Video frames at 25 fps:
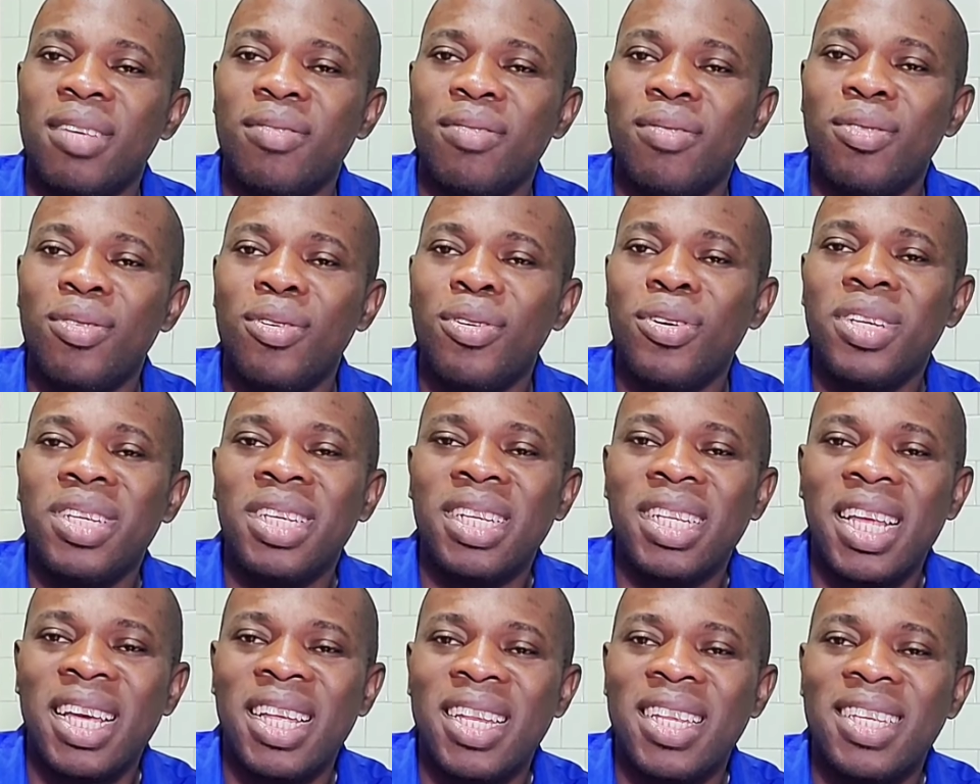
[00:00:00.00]
If you hold
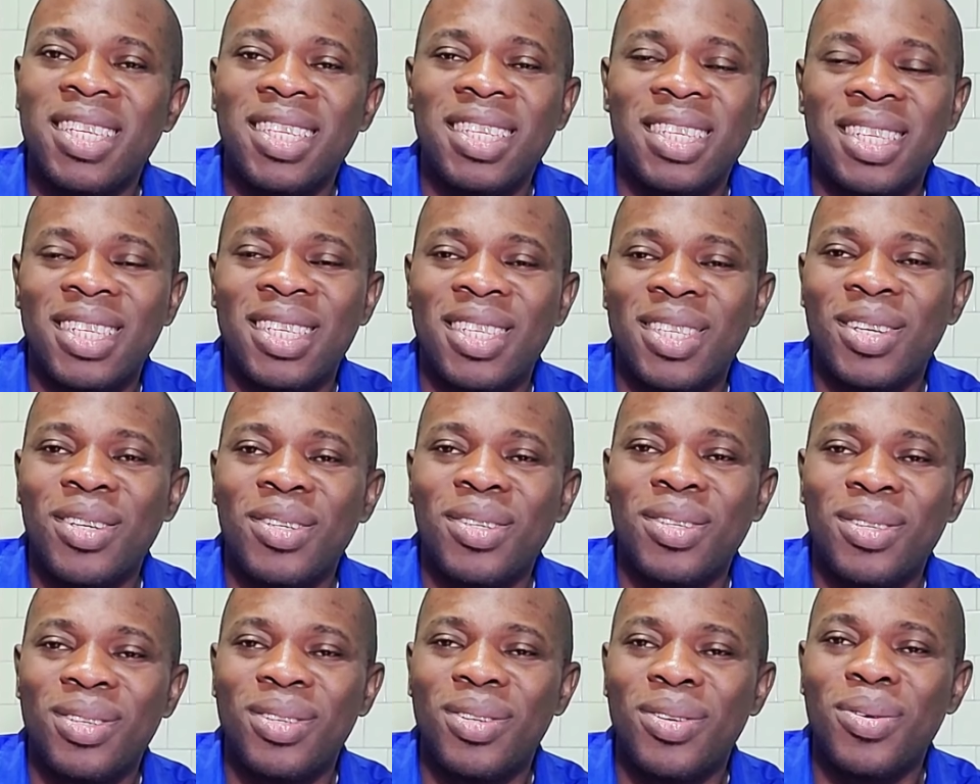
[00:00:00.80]
it like this, it's
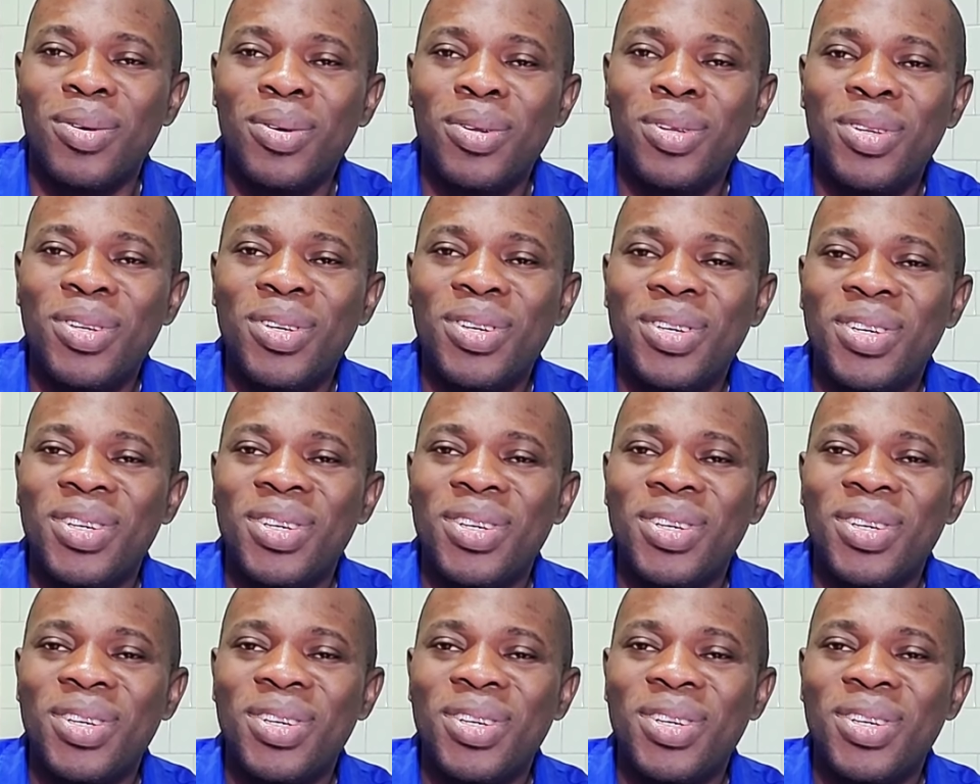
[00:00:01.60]
not good.